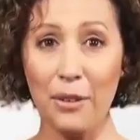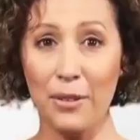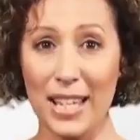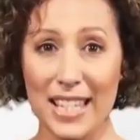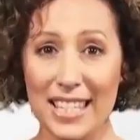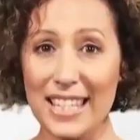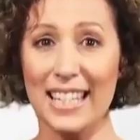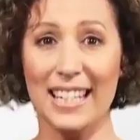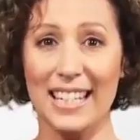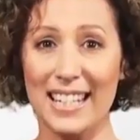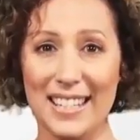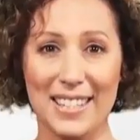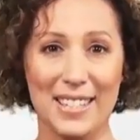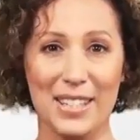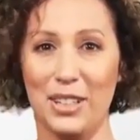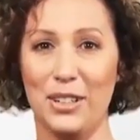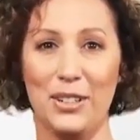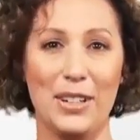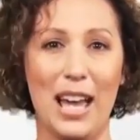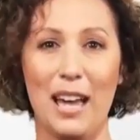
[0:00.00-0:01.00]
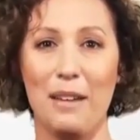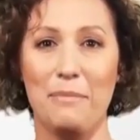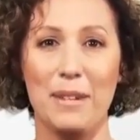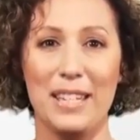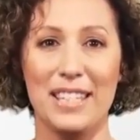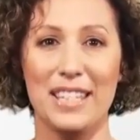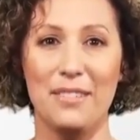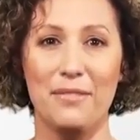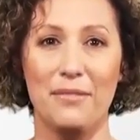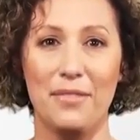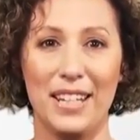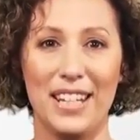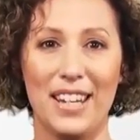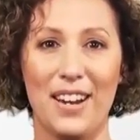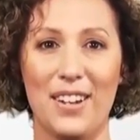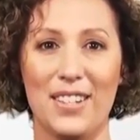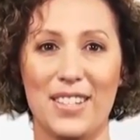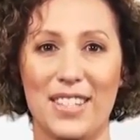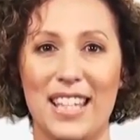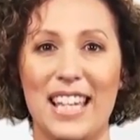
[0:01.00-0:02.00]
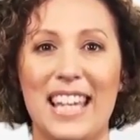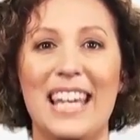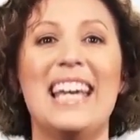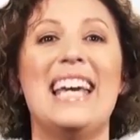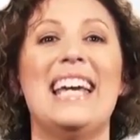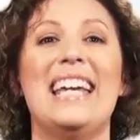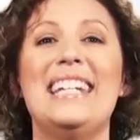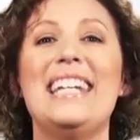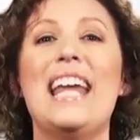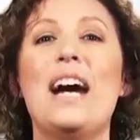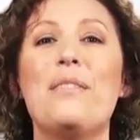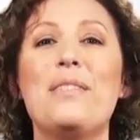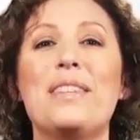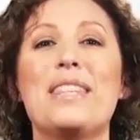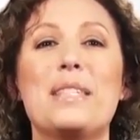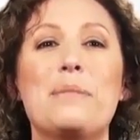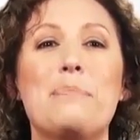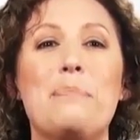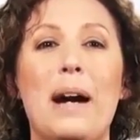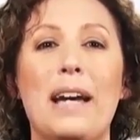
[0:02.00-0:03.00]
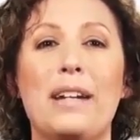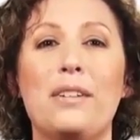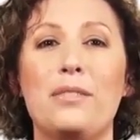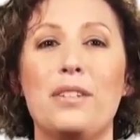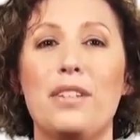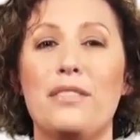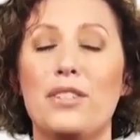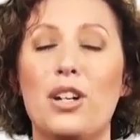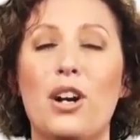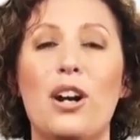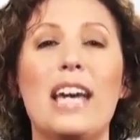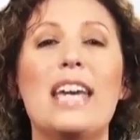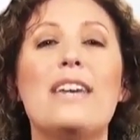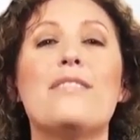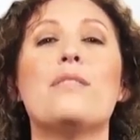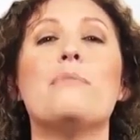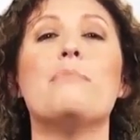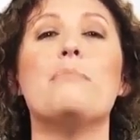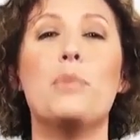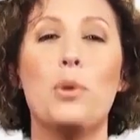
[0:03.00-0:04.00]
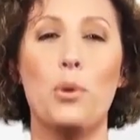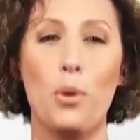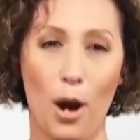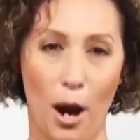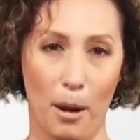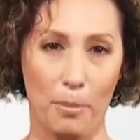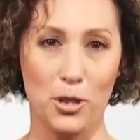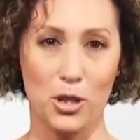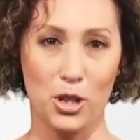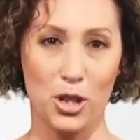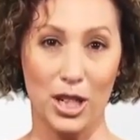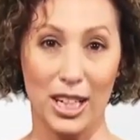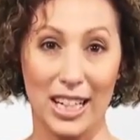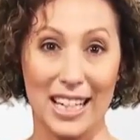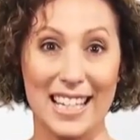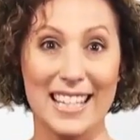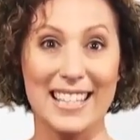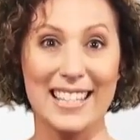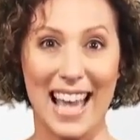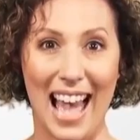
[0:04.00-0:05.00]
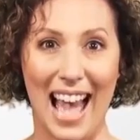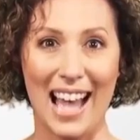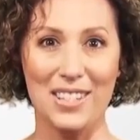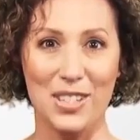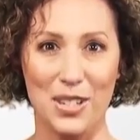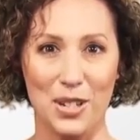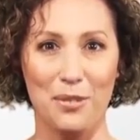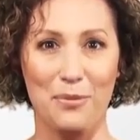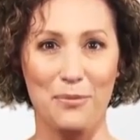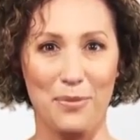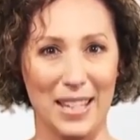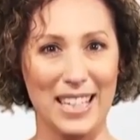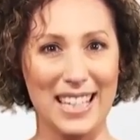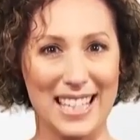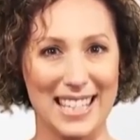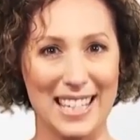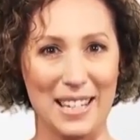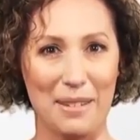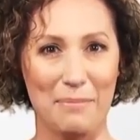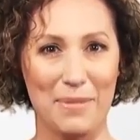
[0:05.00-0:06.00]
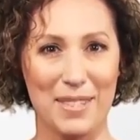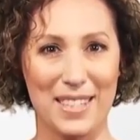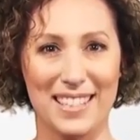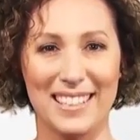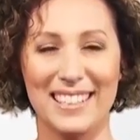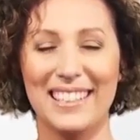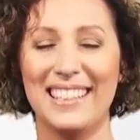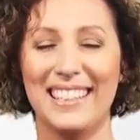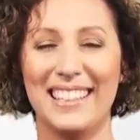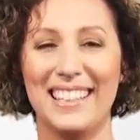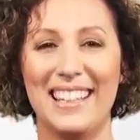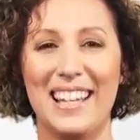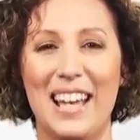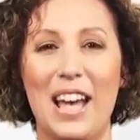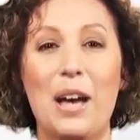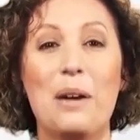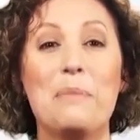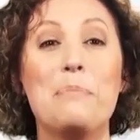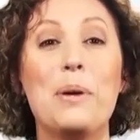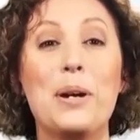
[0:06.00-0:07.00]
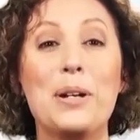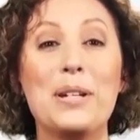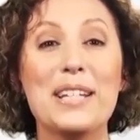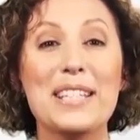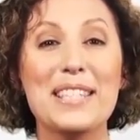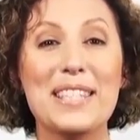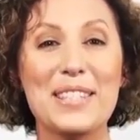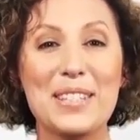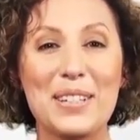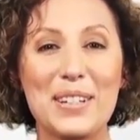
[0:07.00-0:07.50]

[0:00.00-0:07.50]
how easy it is to create amazing videos. Now with this bundle, you've got even more opportunities at your fingertips. Bonus